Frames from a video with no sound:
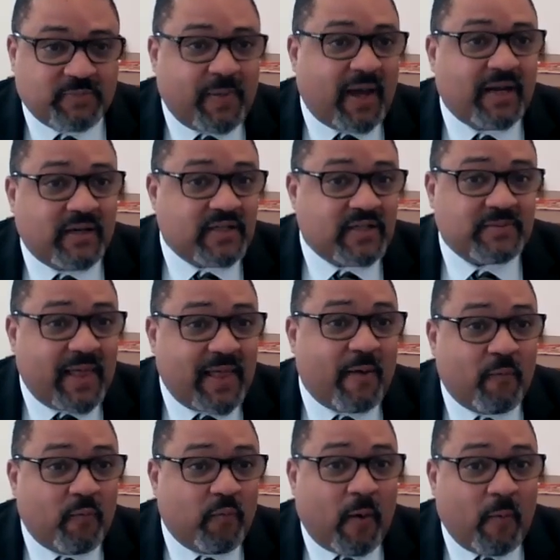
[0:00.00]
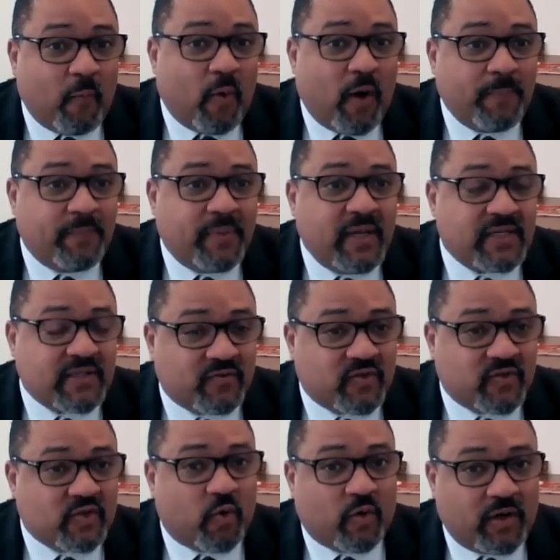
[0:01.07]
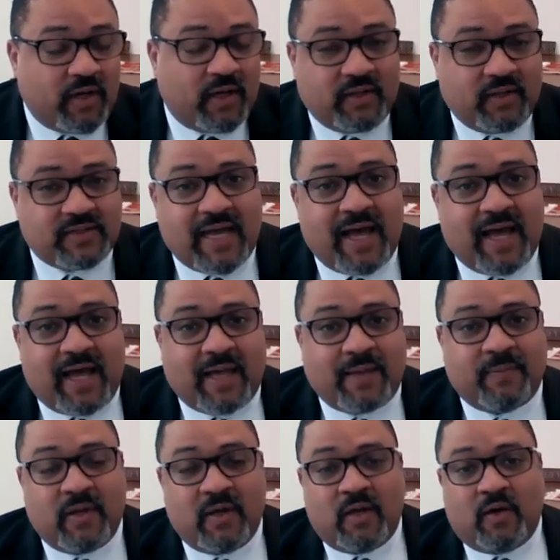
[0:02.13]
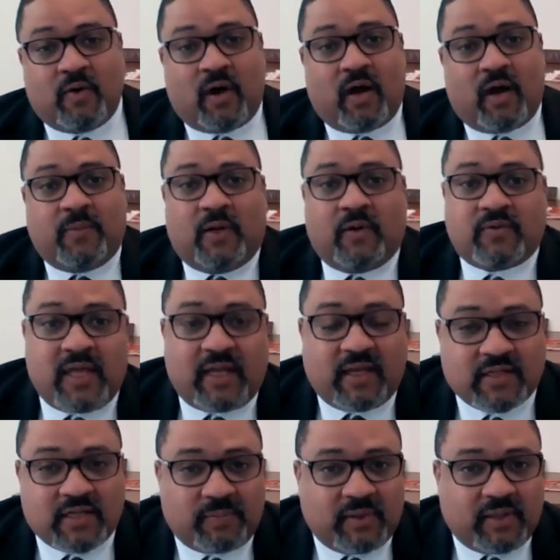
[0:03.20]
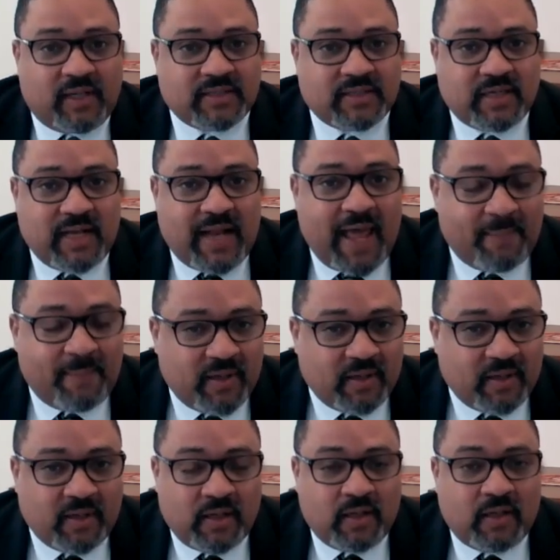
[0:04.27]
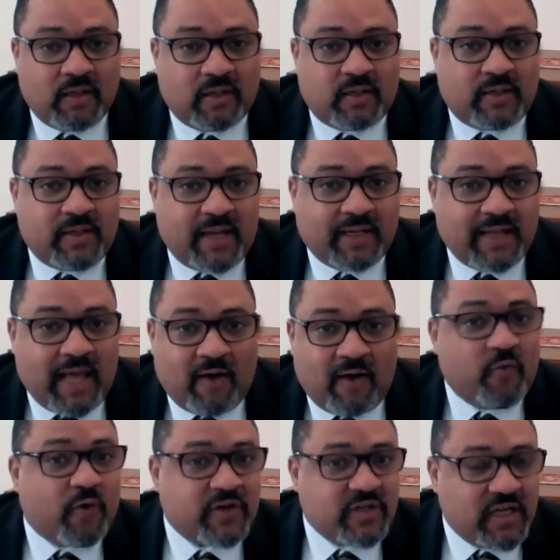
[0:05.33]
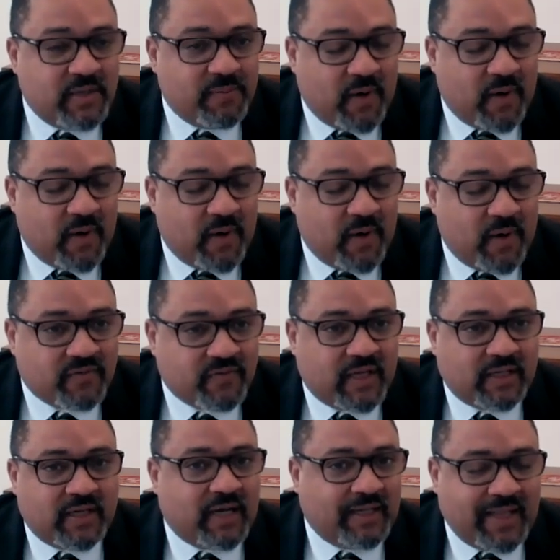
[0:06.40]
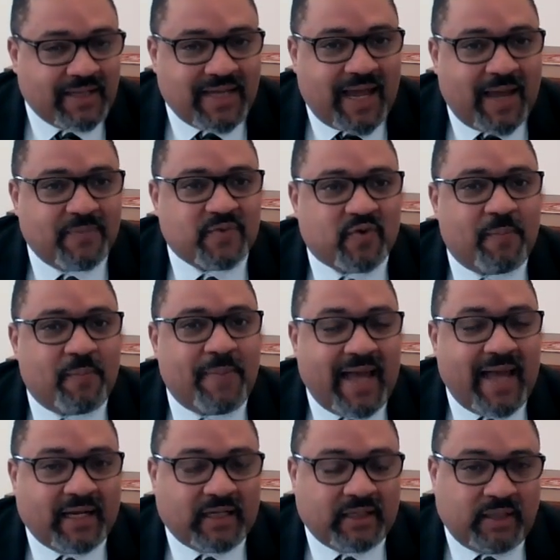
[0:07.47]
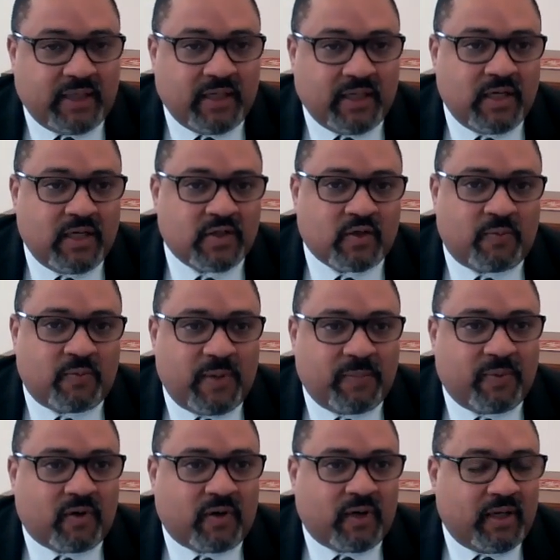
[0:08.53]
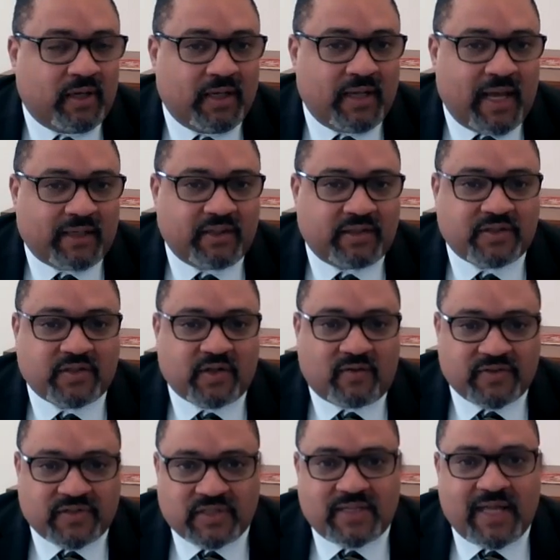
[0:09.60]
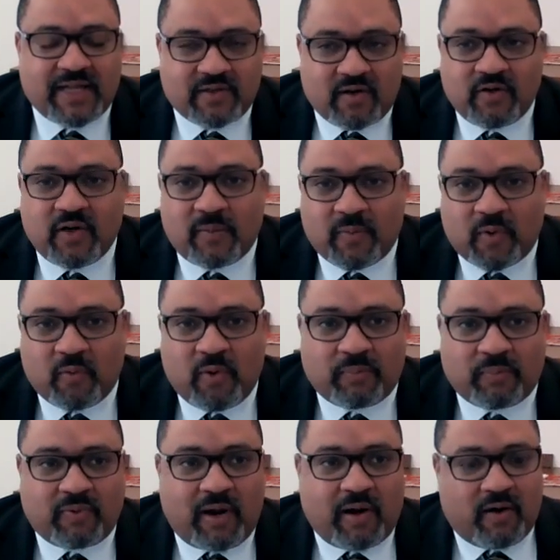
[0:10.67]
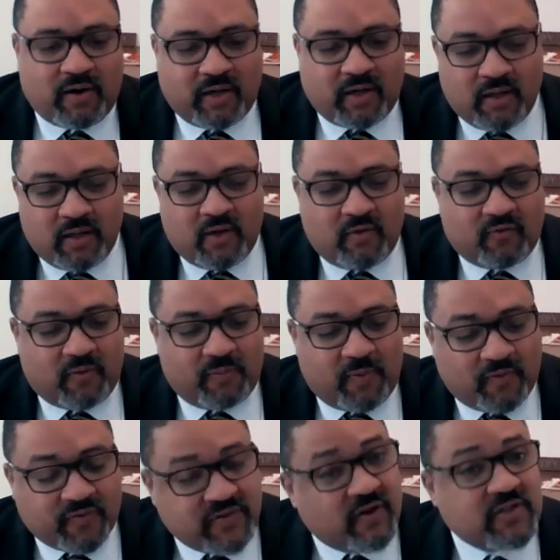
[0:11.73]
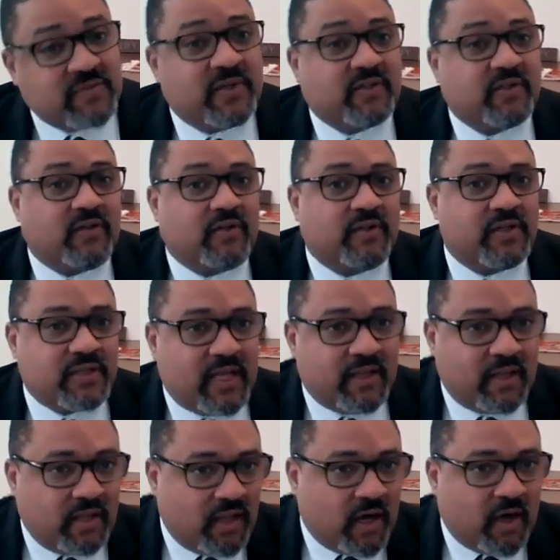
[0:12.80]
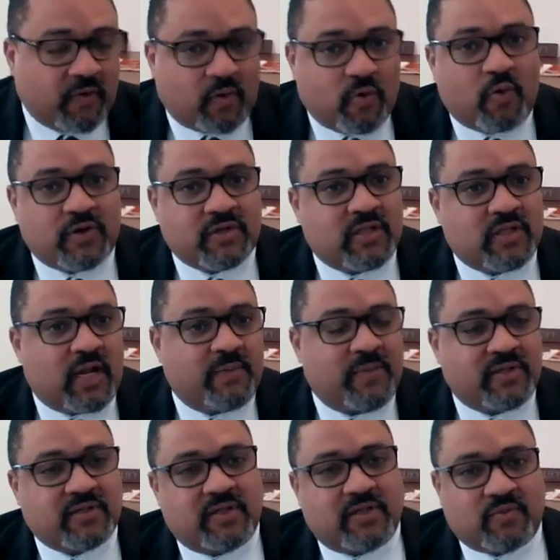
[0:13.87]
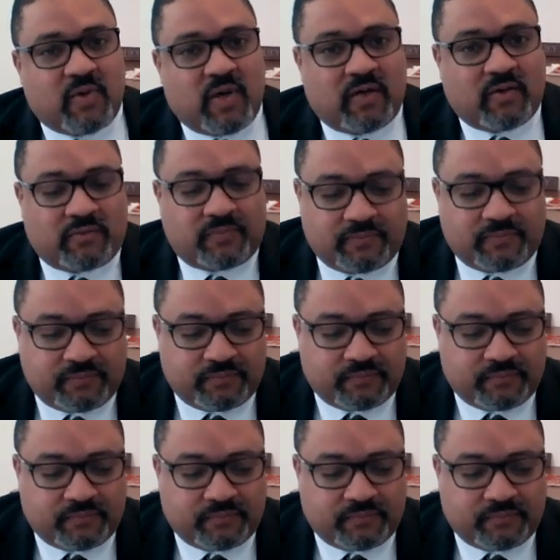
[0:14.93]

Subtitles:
just by that one piece of shortening the time, taking something that can happen to take now 14 months, cutting that time dramatically so people are getting connected to services. That's our number one priority for both serious mental illness and then the other courts that I mentioned as well.